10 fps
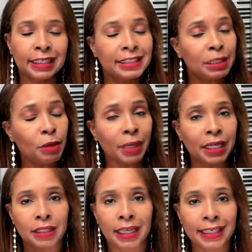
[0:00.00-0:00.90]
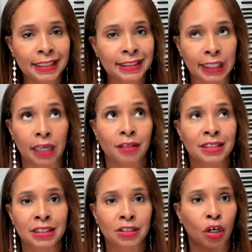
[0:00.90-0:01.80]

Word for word: some of my clients' houses